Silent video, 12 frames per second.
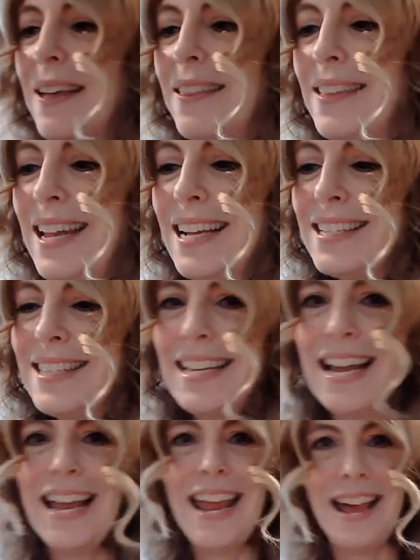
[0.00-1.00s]
The next thing
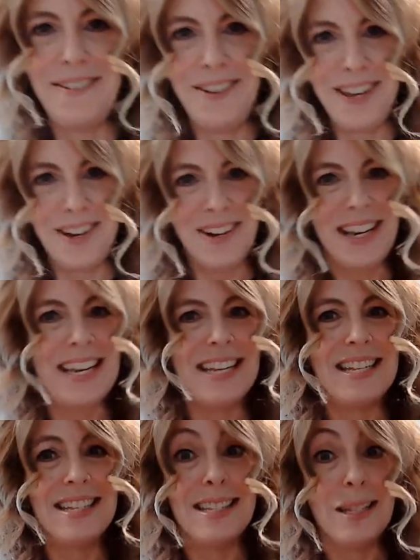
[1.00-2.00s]
I have here
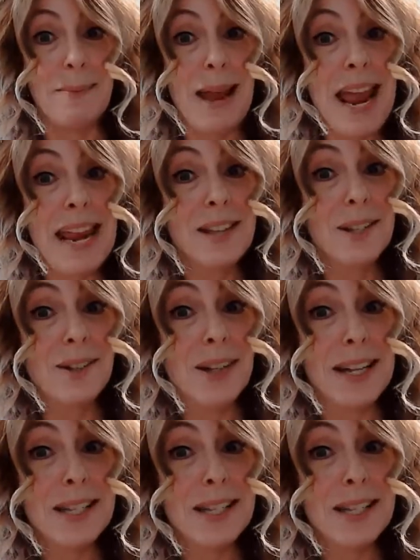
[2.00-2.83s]
is some hazelnut